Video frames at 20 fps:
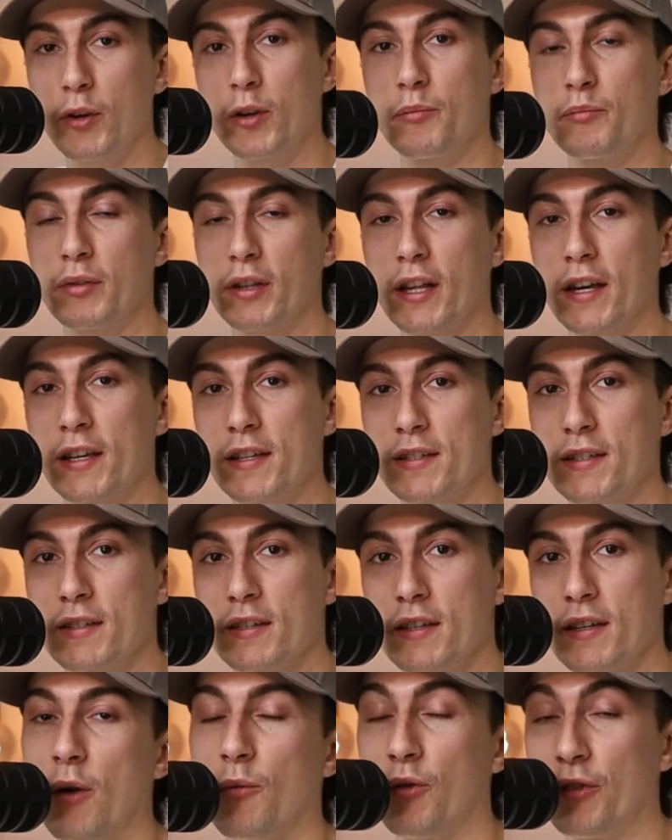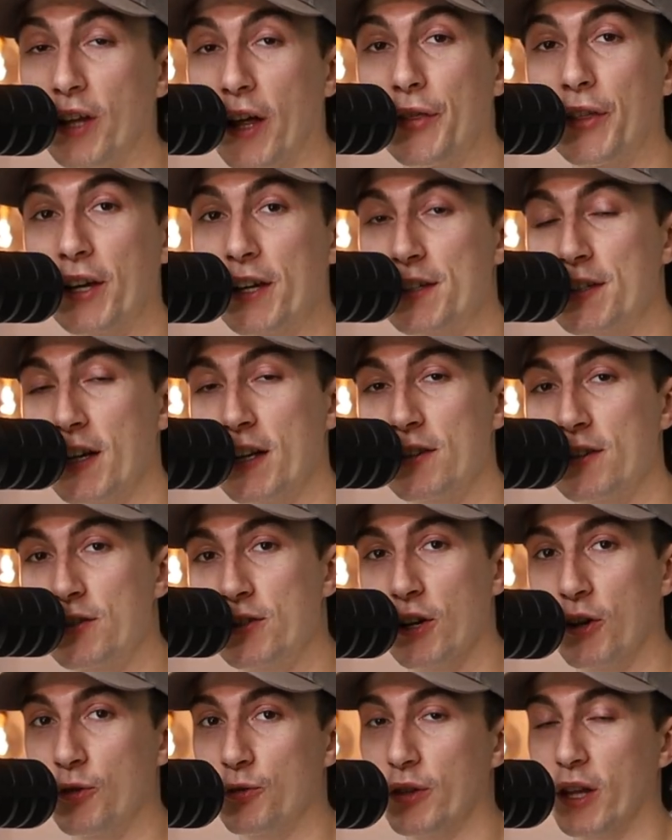put in place. And while nothing is set in
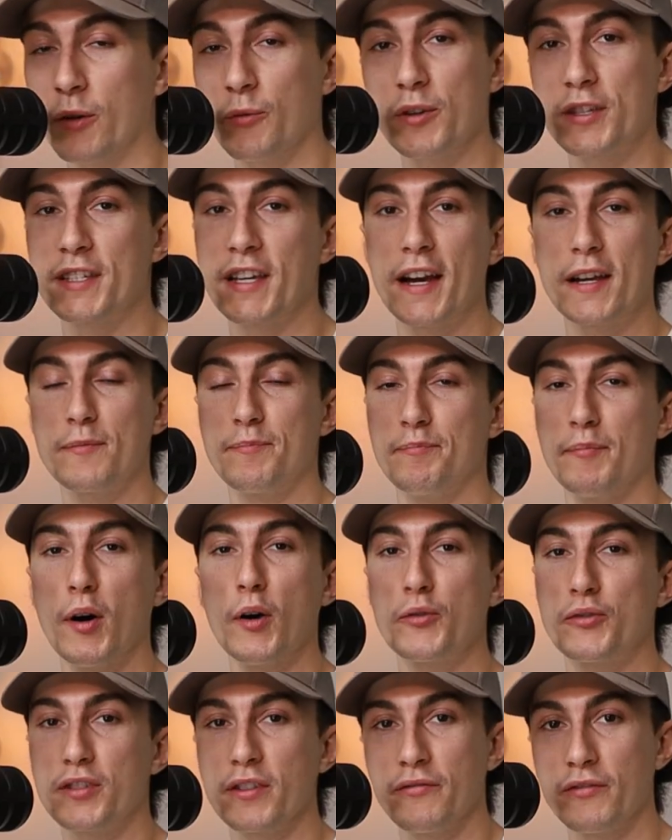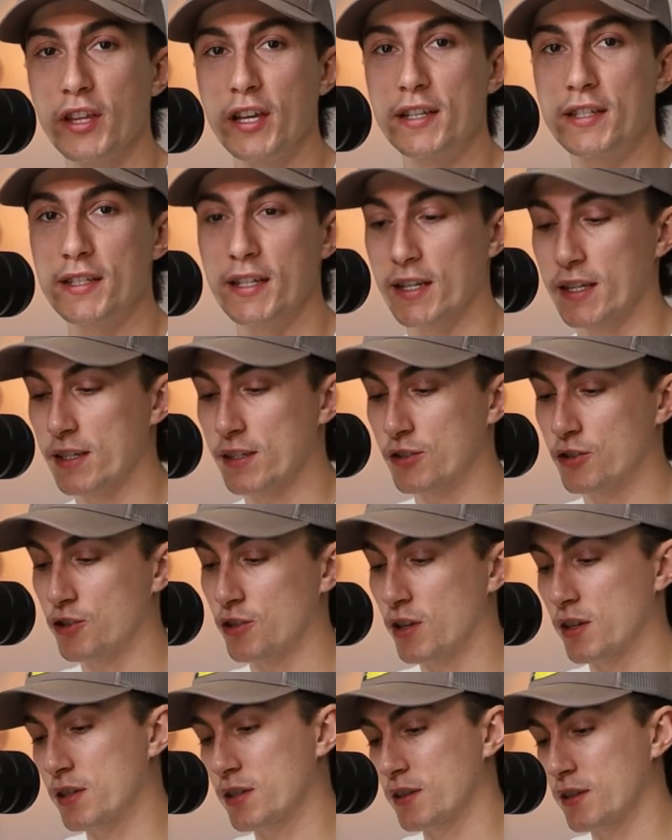stone, like we said, most of this is
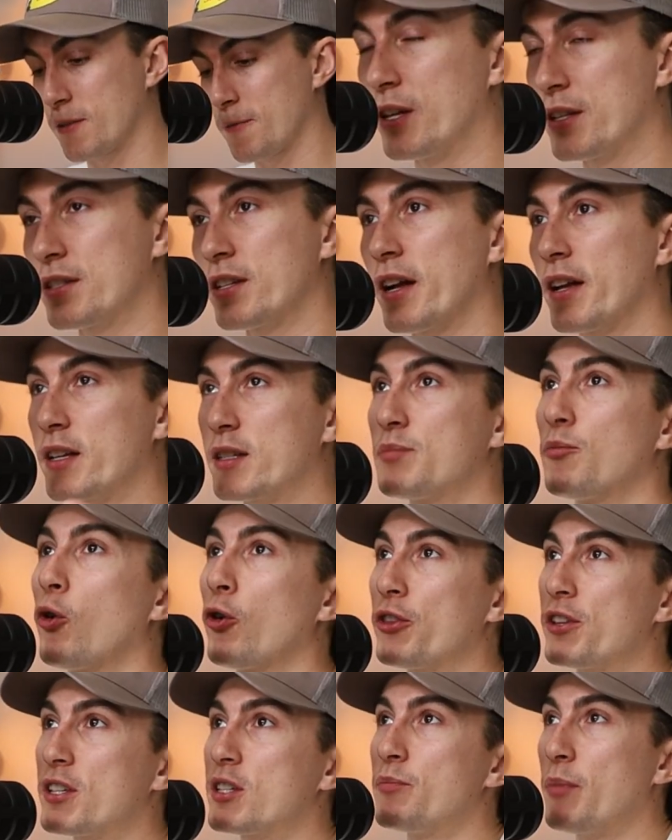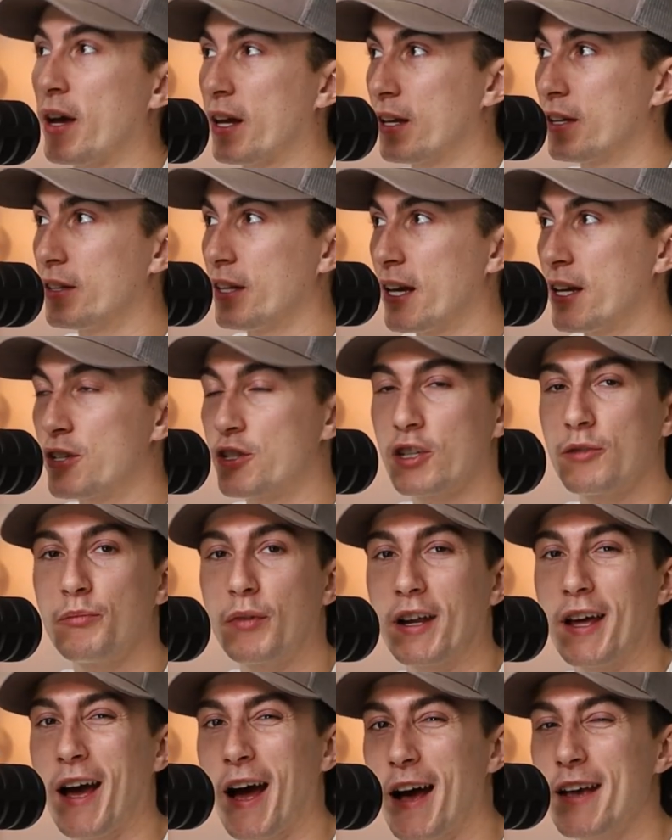just, it's not, it's more than speculation,
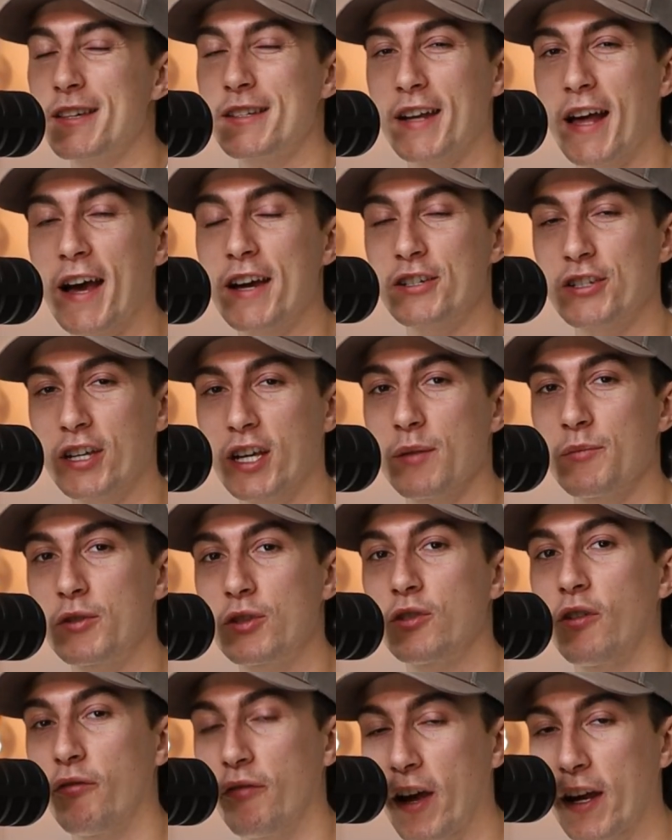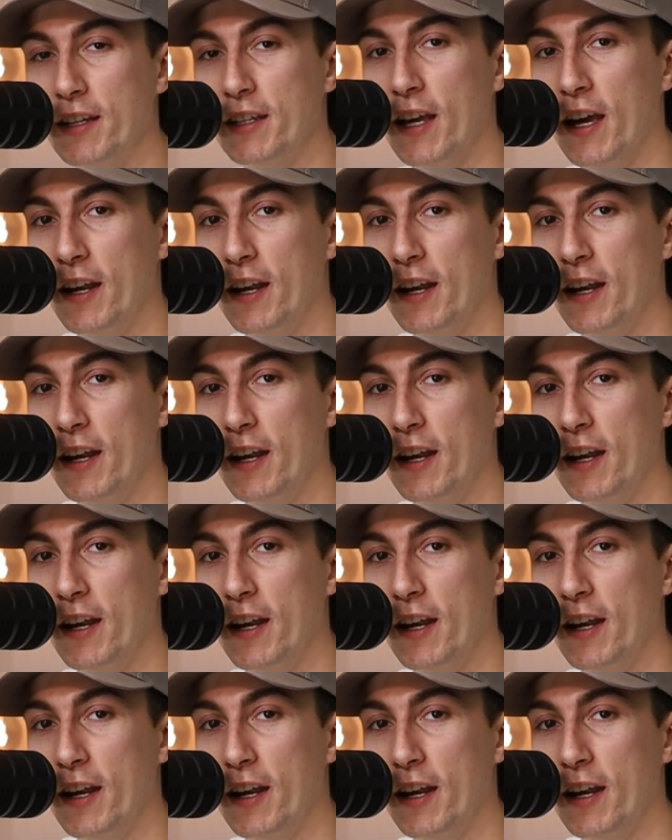but it hasn't actually come into effect